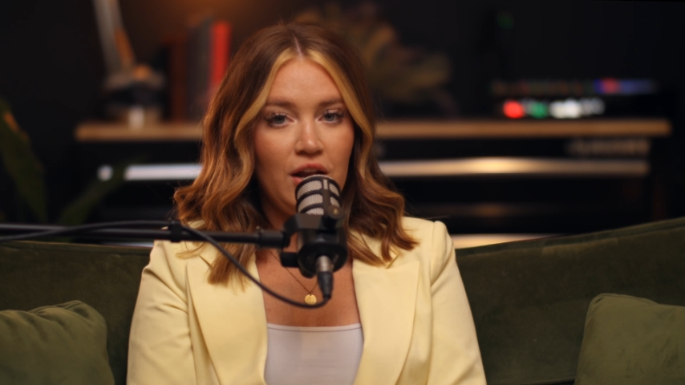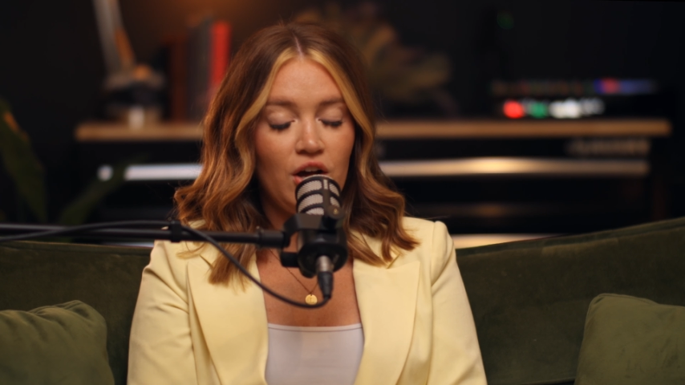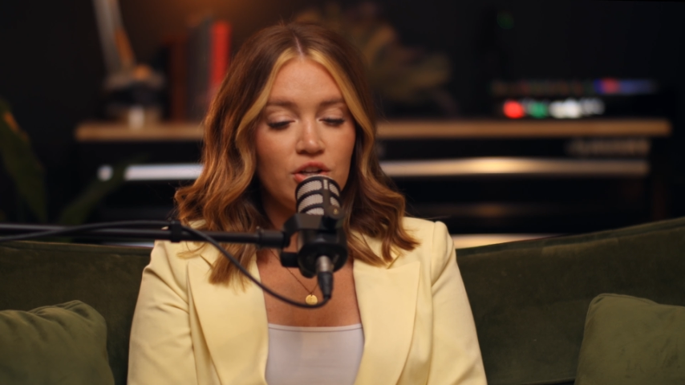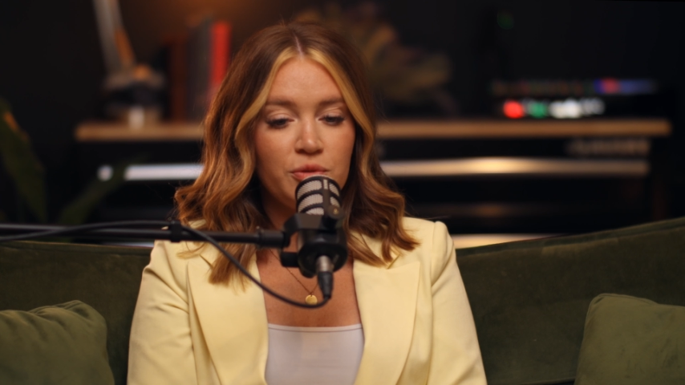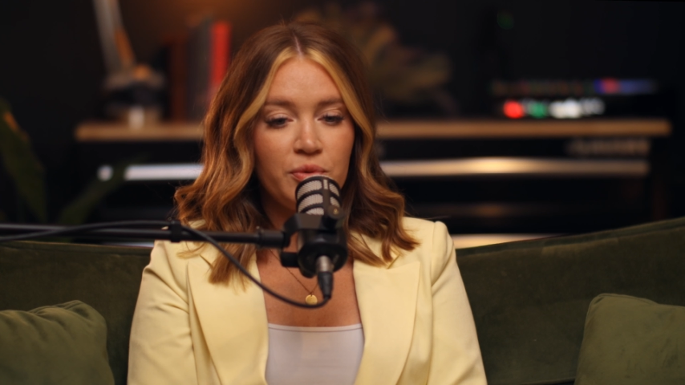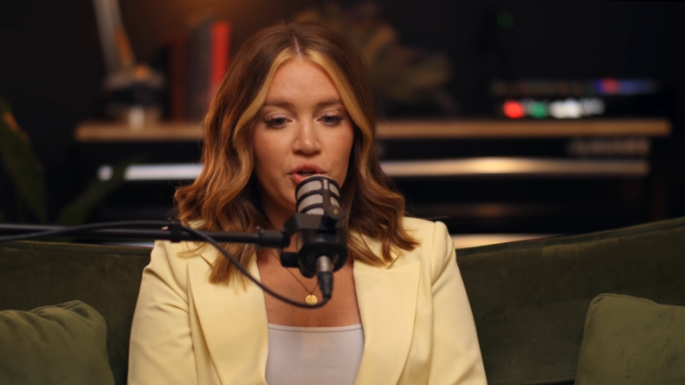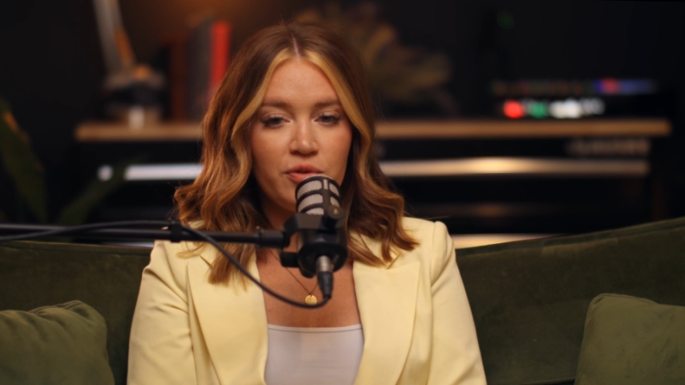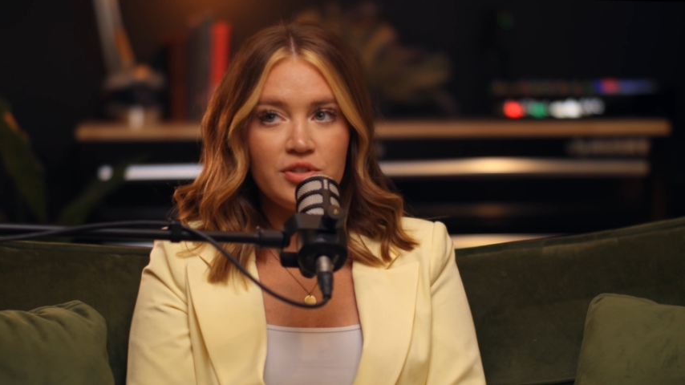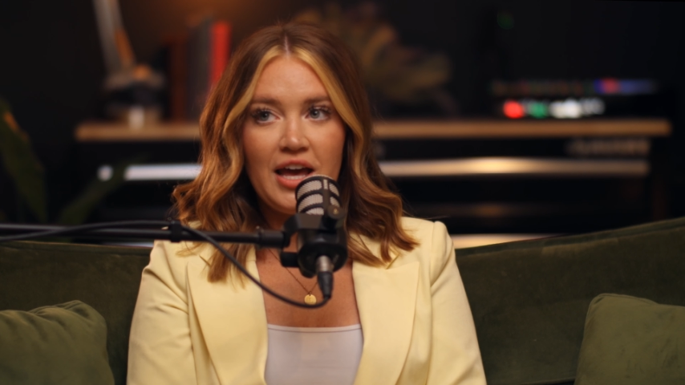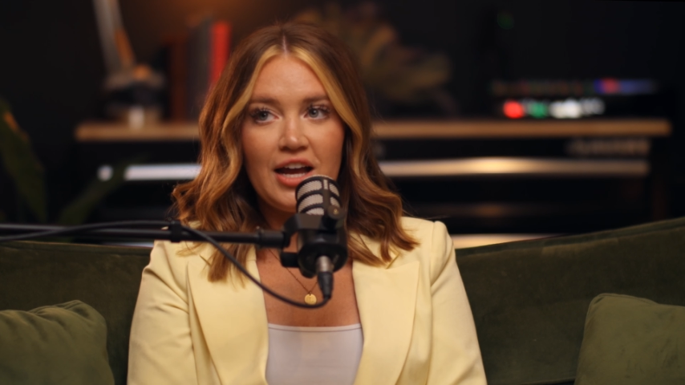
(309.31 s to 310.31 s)
entrepreneur
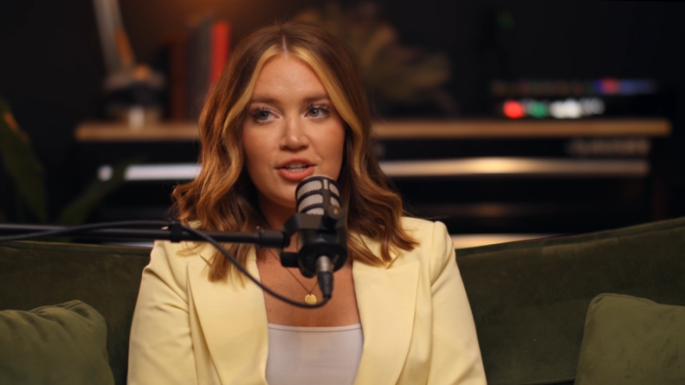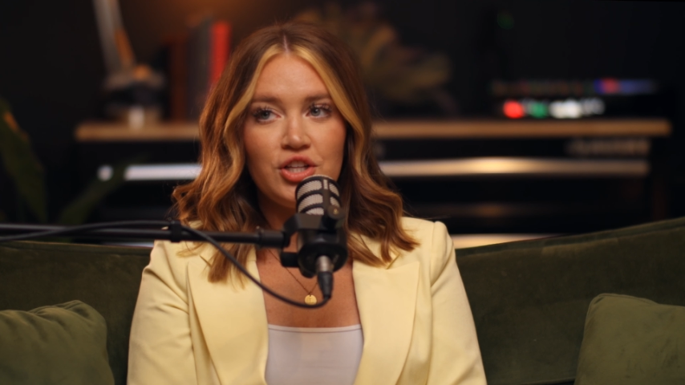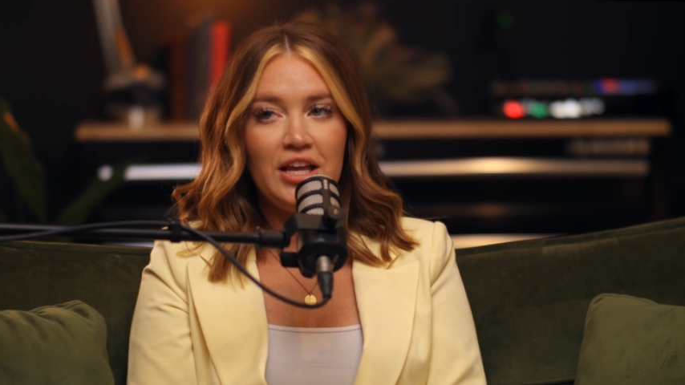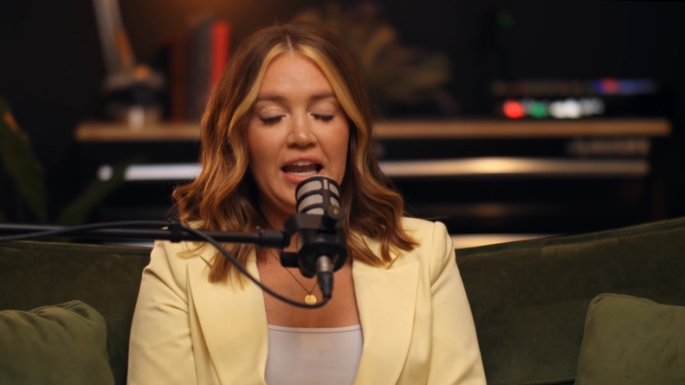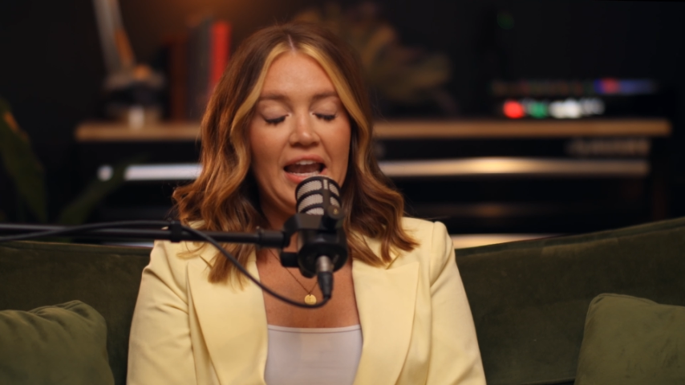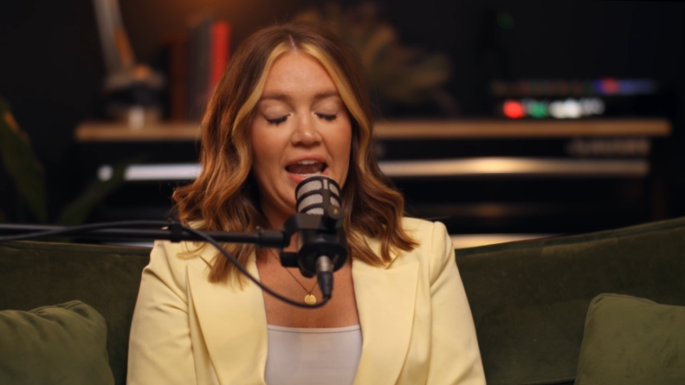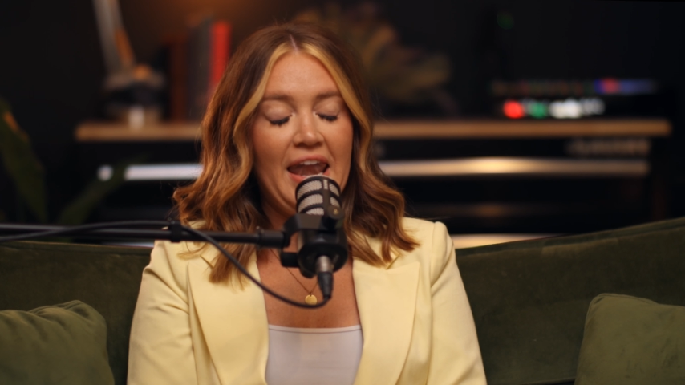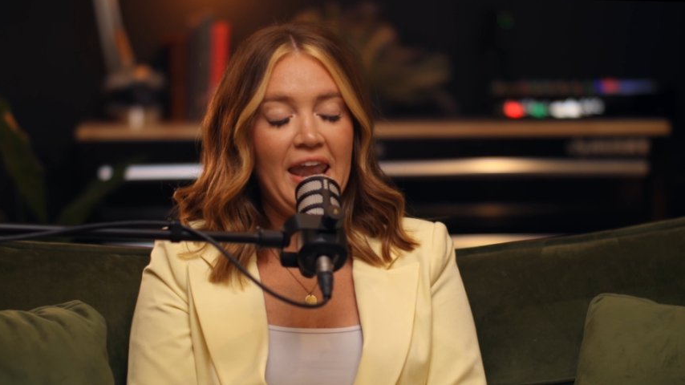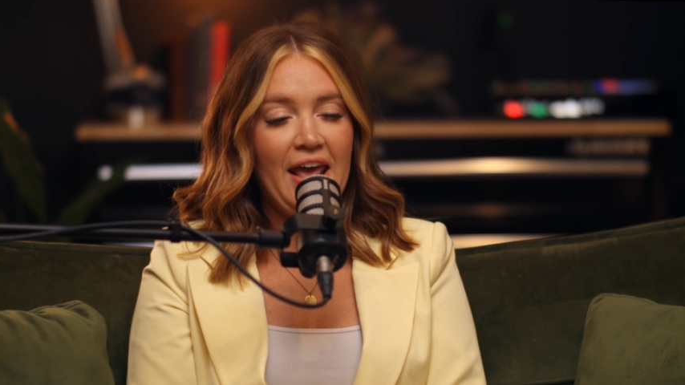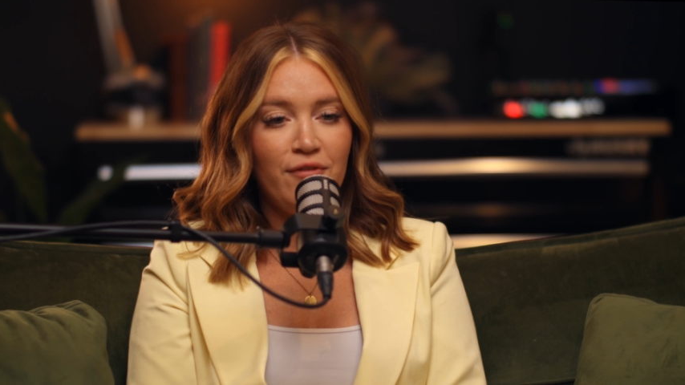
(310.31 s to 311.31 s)
was actually
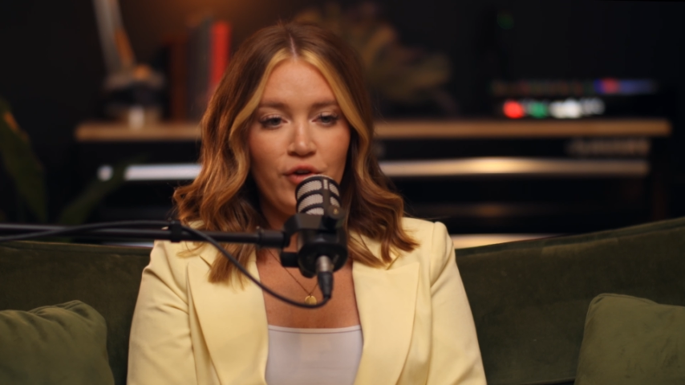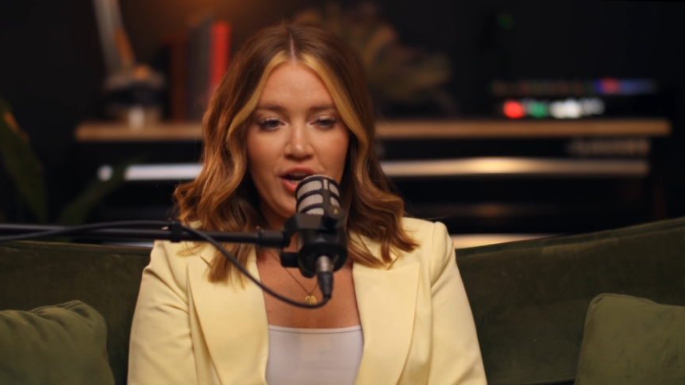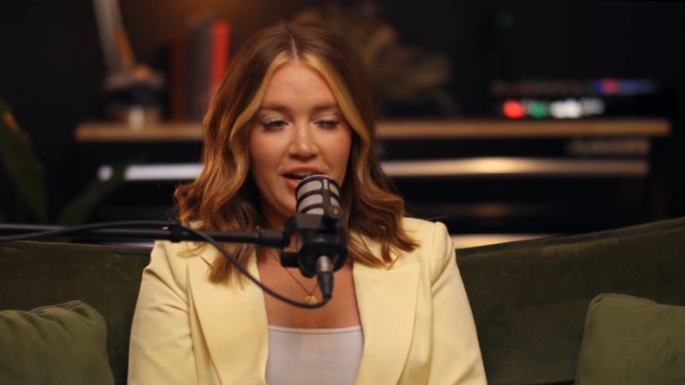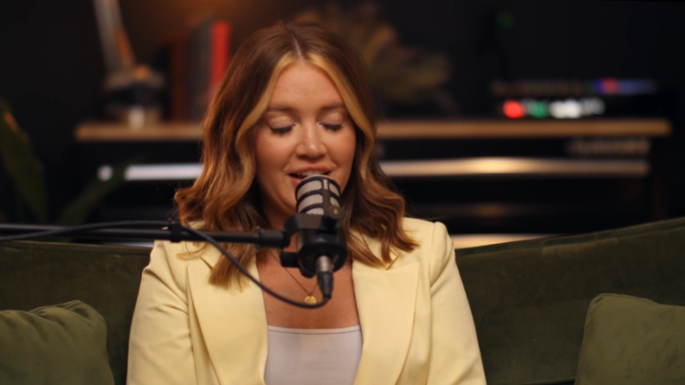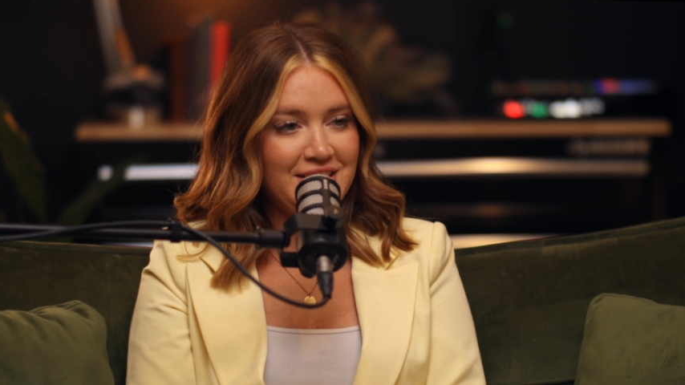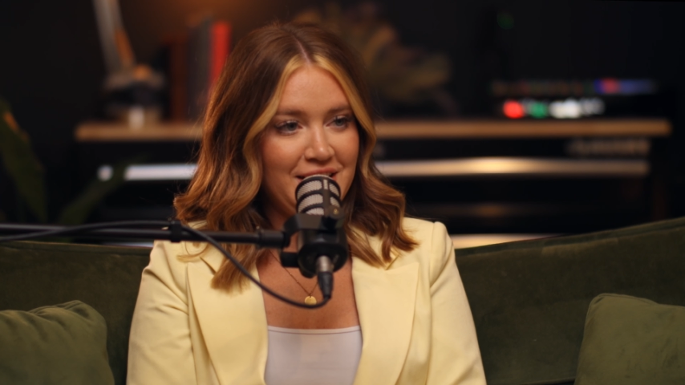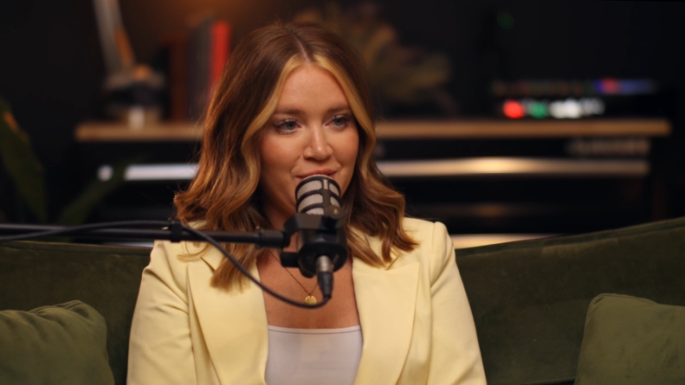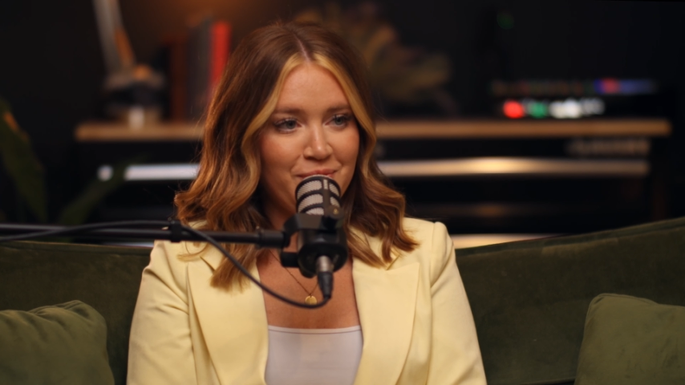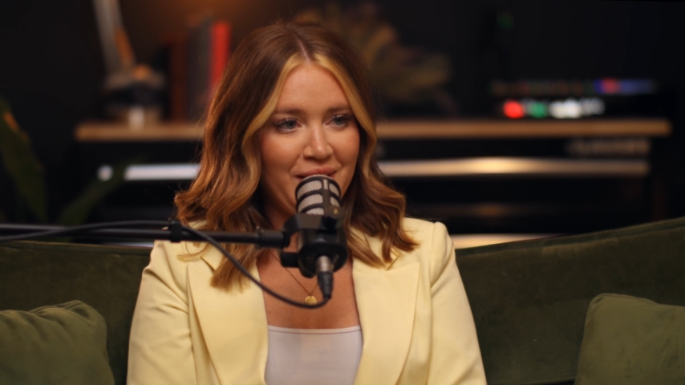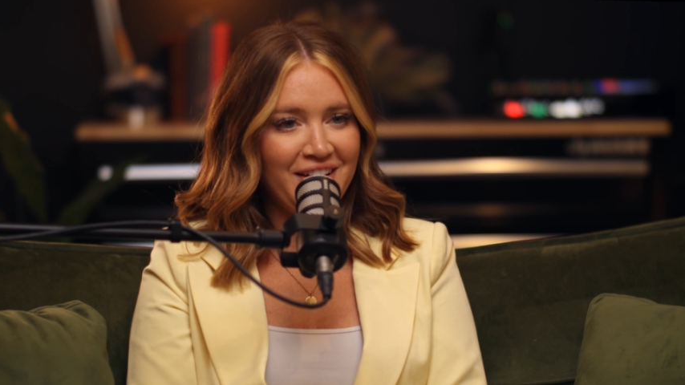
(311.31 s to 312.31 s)
never an idea
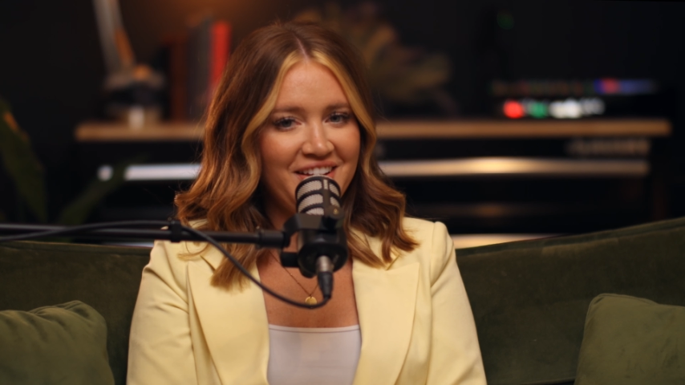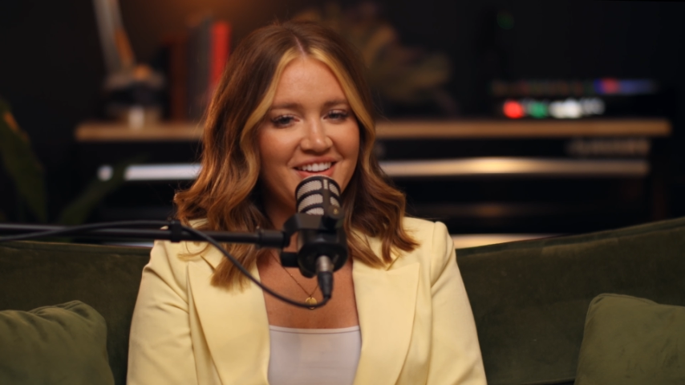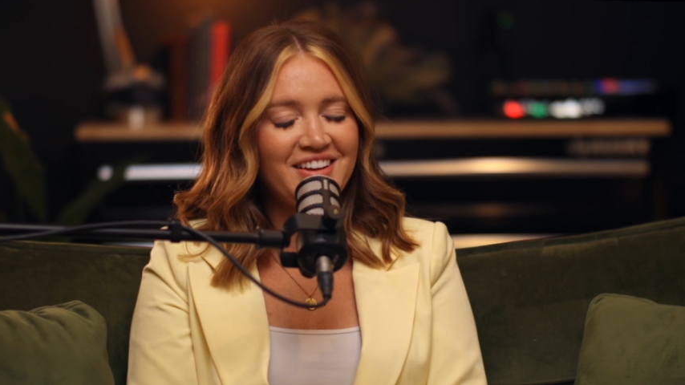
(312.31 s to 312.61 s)
of mine.